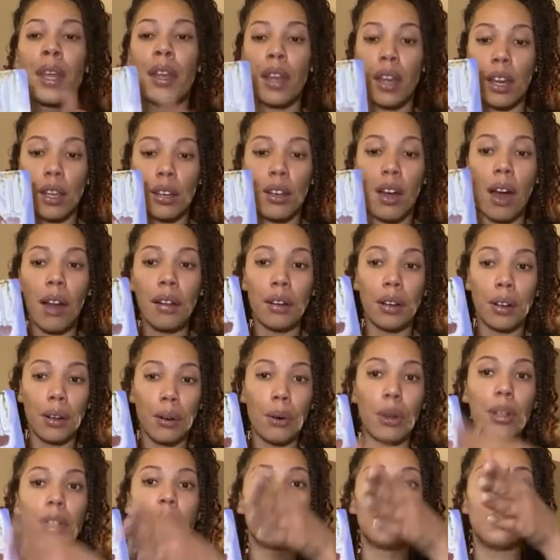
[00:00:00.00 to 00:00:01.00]
and y'all are
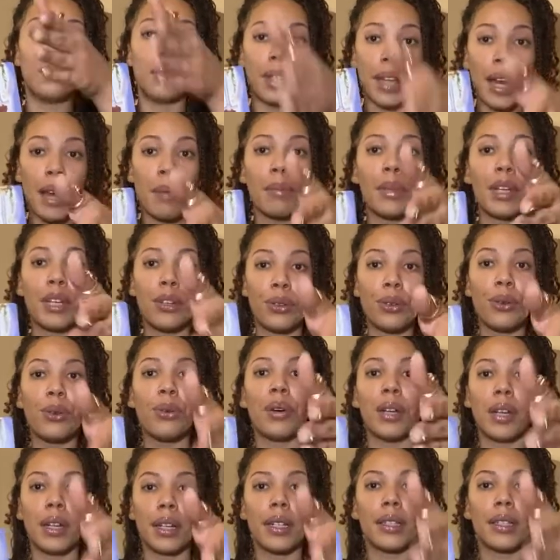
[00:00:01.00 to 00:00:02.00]
going to let me do
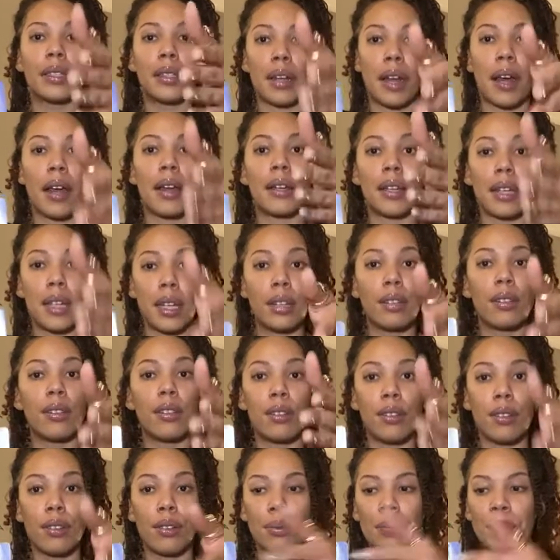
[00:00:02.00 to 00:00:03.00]
what it is that I need to
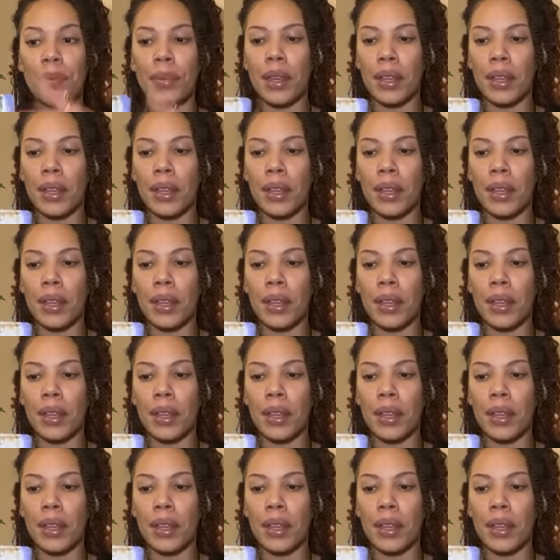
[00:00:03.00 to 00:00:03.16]
do.